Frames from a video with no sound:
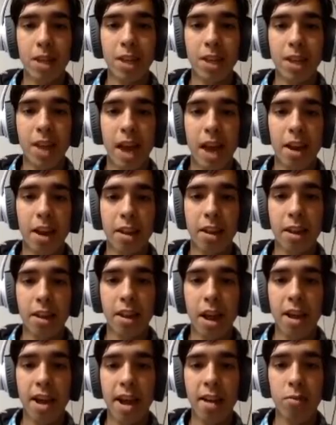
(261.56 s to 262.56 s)
that.
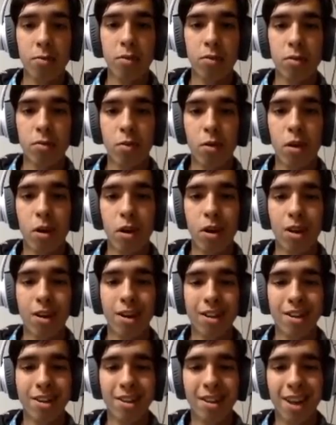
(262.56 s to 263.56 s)
I was wrong
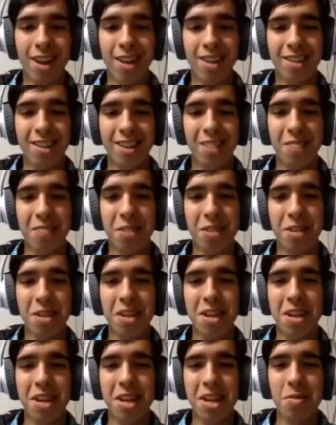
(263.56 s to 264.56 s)
the last time we
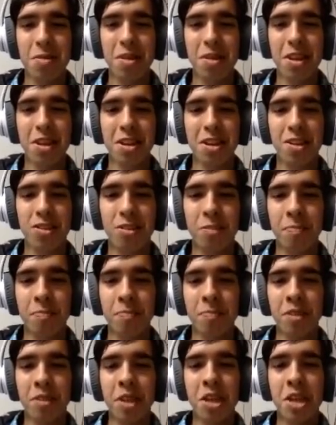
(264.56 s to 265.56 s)
did this.
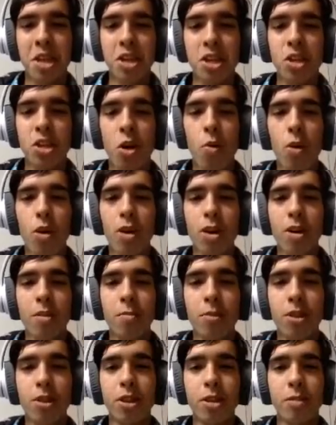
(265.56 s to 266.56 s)
So we're going to
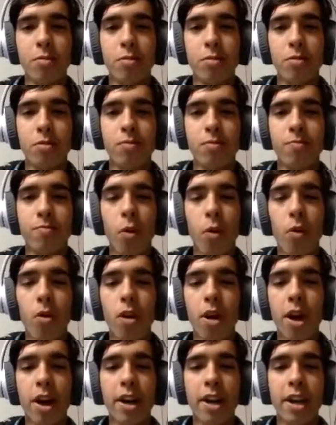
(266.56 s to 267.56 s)
put them 4
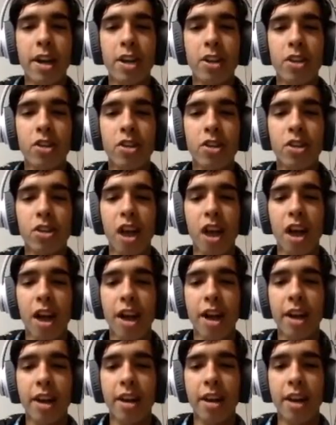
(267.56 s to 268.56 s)
on each
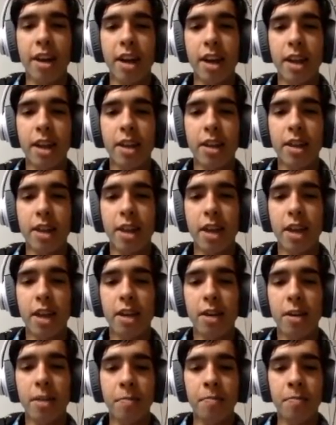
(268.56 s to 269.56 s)
side, and
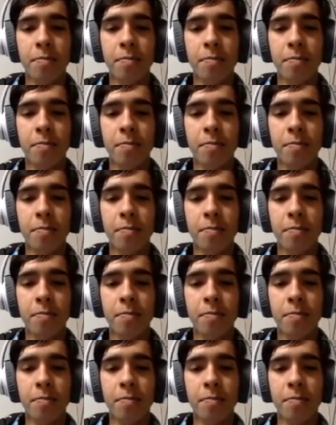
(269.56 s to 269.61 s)
then